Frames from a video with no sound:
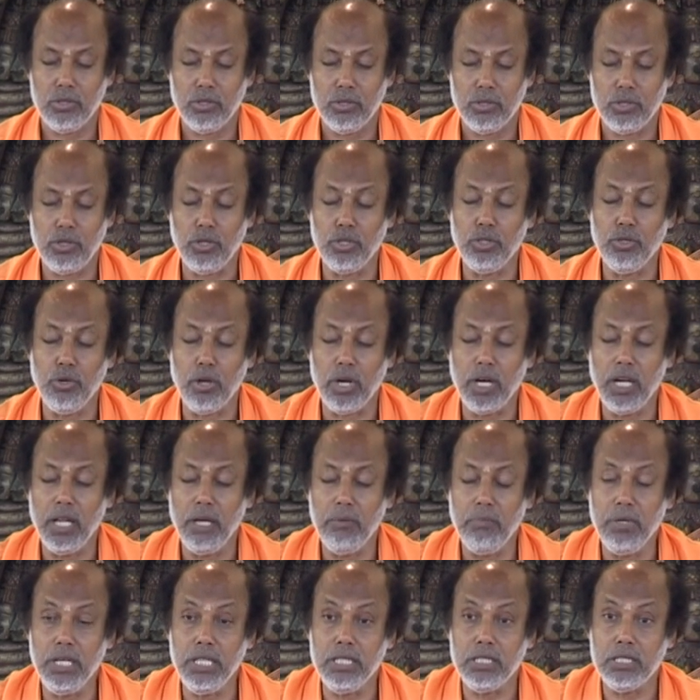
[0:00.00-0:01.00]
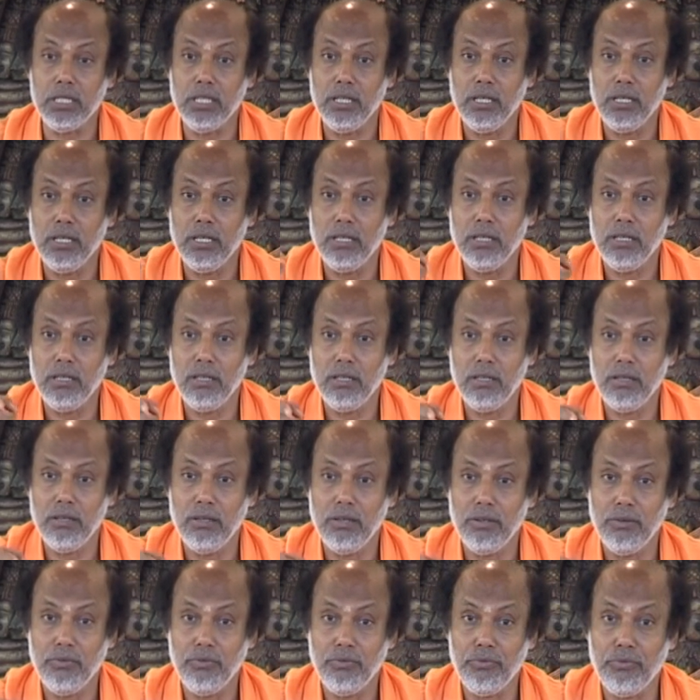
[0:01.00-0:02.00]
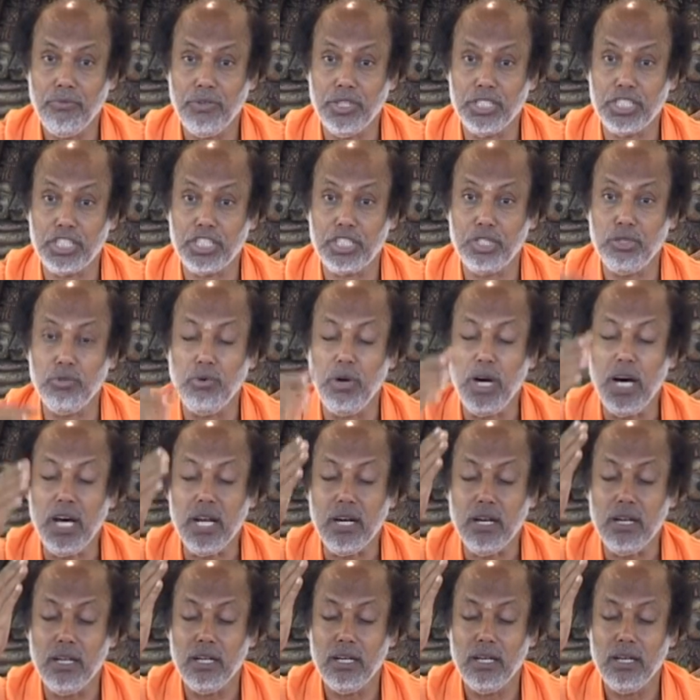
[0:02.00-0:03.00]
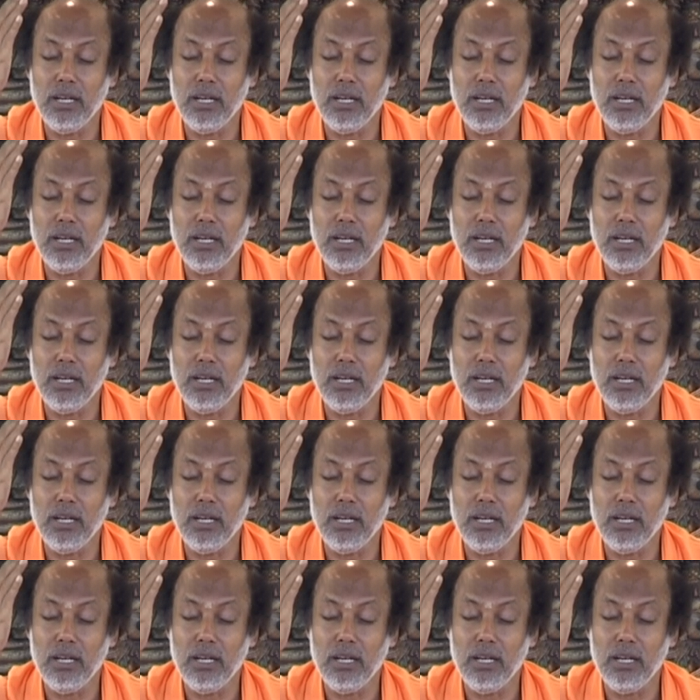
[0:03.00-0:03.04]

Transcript: So your name is, first you are